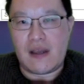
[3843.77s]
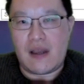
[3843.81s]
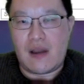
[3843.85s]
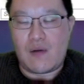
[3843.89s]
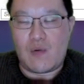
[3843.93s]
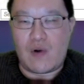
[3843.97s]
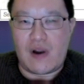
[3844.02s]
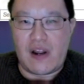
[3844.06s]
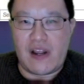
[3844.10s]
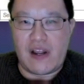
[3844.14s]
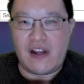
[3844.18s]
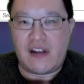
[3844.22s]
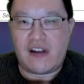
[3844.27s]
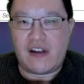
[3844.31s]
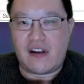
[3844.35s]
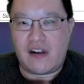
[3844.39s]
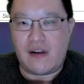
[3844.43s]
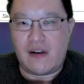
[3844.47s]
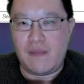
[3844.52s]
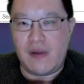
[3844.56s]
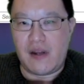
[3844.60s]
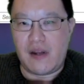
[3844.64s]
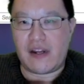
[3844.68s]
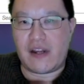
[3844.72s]
When I hit the
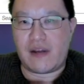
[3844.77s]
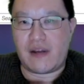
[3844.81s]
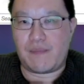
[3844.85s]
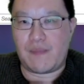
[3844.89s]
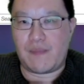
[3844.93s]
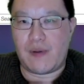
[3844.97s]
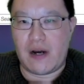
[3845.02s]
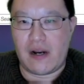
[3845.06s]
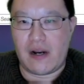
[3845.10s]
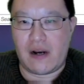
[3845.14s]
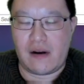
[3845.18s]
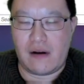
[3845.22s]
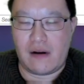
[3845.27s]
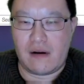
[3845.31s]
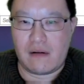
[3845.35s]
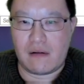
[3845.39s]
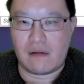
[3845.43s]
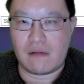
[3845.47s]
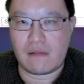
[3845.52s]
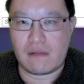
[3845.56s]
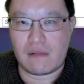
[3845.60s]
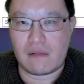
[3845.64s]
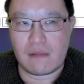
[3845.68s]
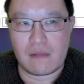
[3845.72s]
submit button,
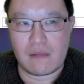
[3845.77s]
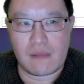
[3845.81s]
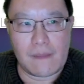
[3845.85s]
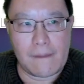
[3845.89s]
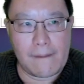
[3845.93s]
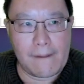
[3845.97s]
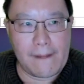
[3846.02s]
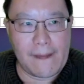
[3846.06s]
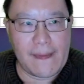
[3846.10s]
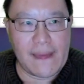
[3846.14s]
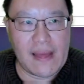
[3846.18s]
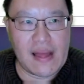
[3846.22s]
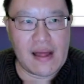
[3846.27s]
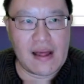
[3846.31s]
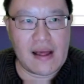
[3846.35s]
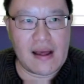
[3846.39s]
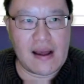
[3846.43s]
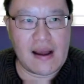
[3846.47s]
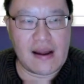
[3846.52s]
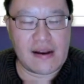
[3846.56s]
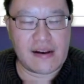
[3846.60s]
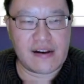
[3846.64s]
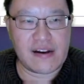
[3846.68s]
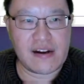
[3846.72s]

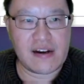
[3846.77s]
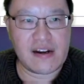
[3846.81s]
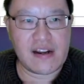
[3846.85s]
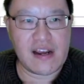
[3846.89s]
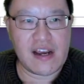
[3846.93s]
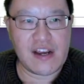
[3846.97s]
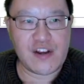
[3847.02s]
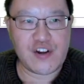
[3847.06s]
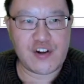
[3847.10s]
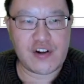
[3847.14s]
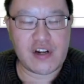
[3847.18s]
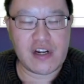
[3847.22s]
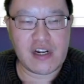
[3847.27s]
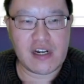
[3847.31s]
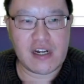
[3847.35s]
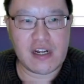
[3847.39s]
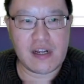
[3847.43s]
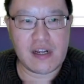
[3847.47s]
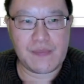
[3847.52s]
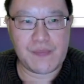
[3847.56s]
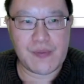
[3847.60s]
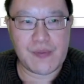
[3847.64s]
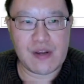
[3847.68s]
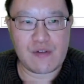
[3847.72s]
I see the
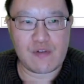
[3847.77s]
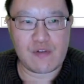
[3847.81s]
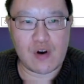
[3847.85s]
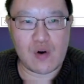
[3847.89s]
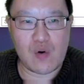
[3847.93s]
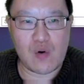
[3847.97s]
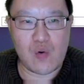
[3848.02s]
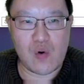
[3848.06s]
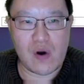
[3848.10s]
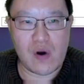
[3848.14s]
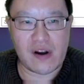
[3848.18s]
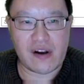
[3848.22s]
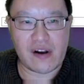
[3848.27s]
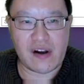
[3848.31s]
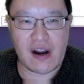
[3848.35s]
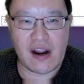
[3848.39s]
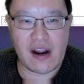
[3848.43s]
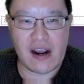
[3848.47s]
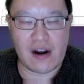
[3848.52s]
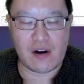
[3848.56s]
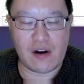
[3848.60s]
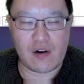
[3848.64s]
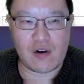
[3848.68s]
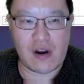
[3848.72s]
HTTP request
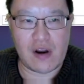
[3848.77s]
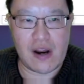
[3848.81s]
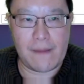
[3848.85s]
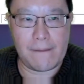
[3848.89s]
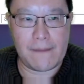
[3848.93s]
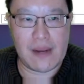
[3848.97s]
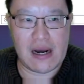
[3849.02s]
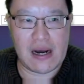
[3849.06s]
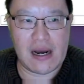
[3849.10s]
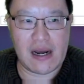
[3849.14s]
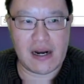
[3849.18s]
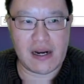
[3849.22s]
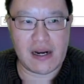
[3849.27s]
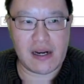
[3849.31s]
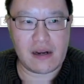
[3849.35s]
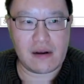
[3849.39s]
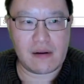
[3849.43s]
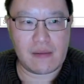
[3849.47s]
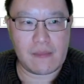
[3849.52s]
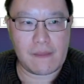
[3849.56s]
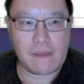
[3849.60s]
header and body.